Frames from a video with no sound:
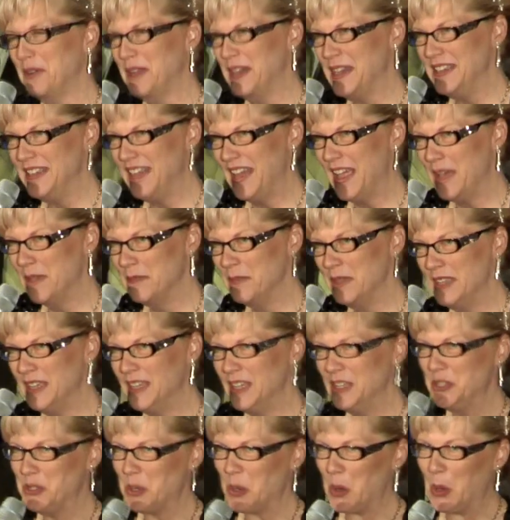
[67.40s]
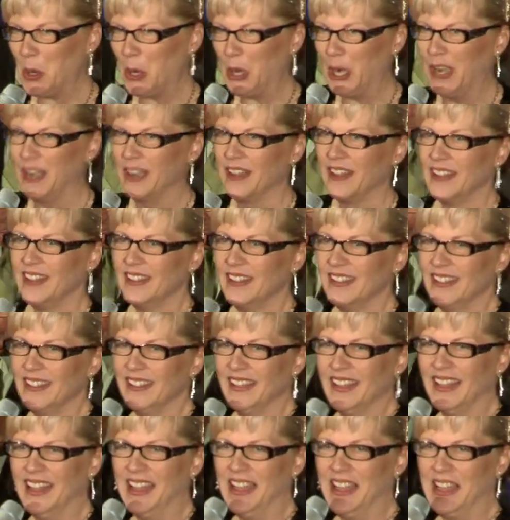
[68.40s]
brain damage or
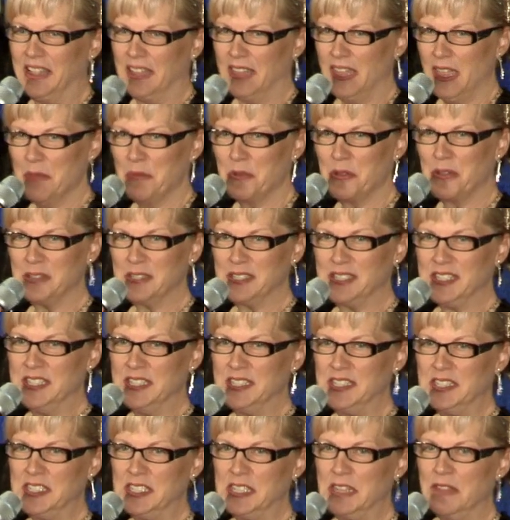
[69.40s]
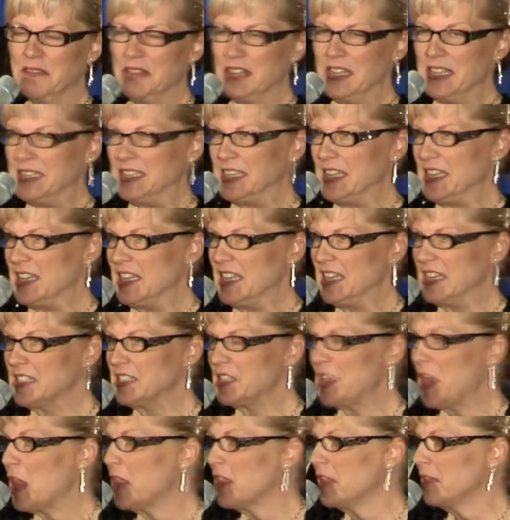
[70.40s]
Uh, chemical sensitivities, they think it's
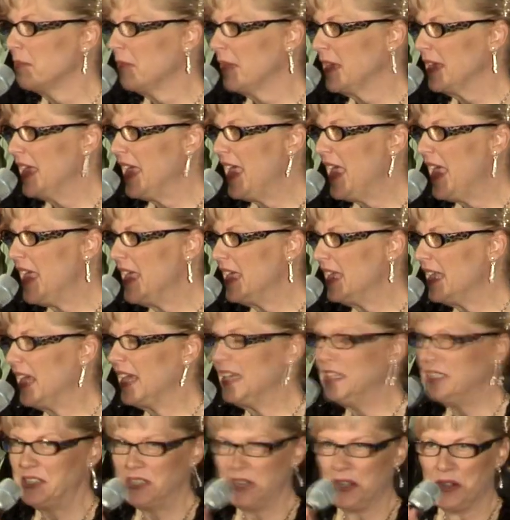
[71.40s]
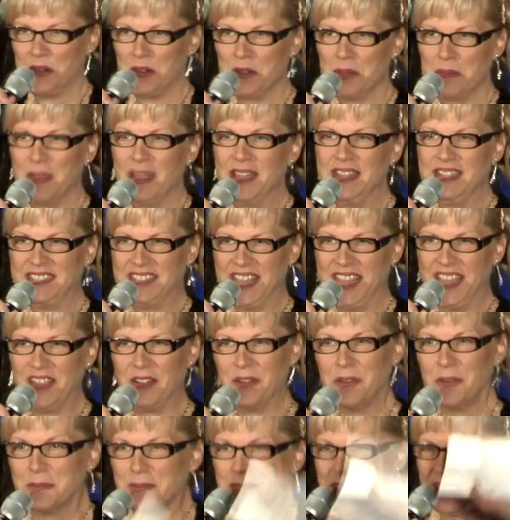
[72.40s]
all in my head. I show them, I say,
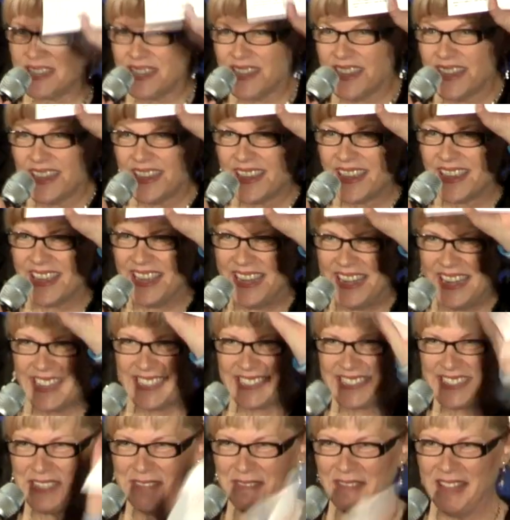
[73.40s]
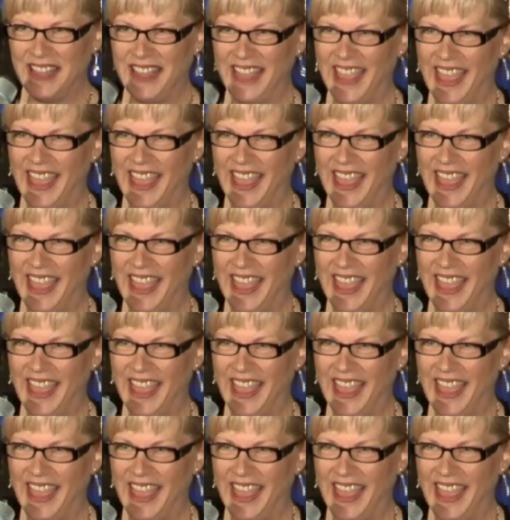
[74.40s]
oops, see, it is in my